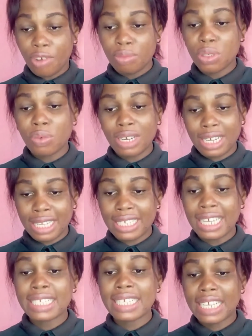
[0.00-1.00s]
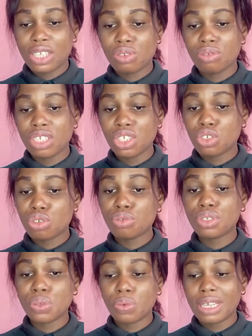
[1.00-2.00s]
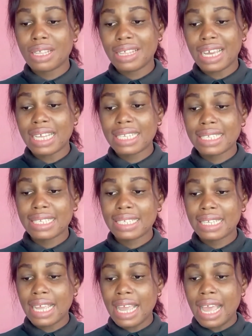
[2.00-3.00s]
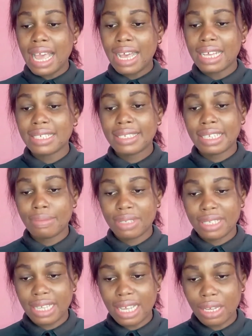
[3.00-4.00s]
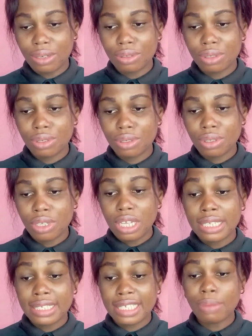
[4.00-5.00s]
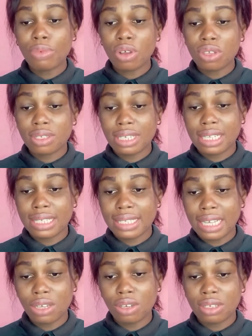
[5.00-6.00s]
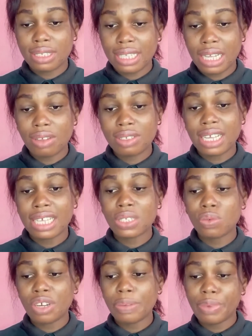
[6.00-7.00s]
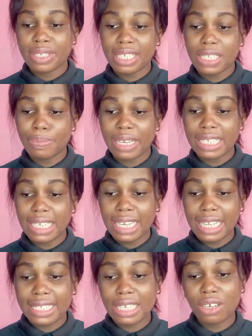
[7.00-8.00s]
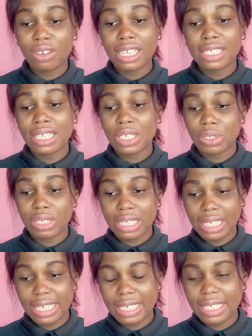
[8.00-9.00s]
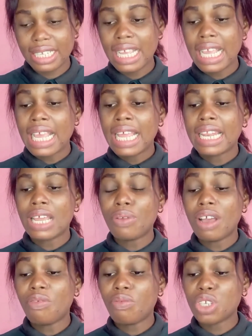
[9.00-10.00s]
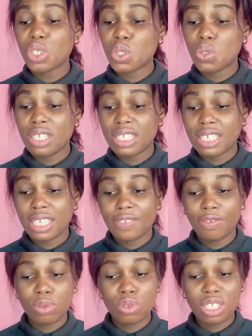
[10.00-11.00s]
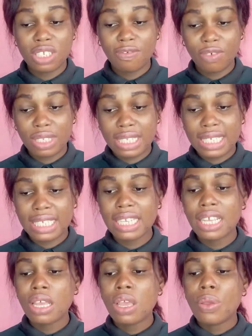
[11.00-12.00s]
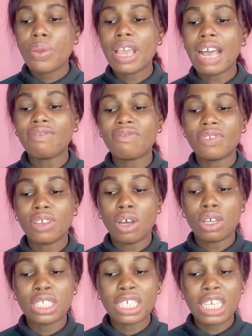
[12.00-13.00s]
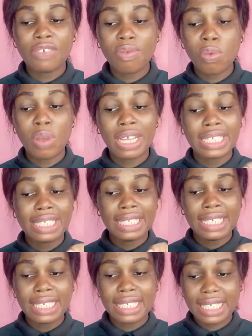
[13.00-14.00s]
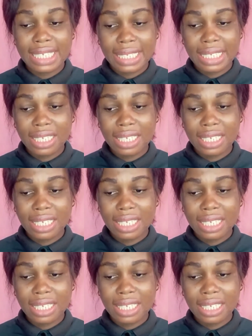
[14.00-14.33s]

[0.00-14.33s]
from the word lettered A to D, choose the word that has the same sound, the same consonant sound or sounds as the one represented by the letter or letters underlined. Now you have question 28 from 2014. We have the given word did.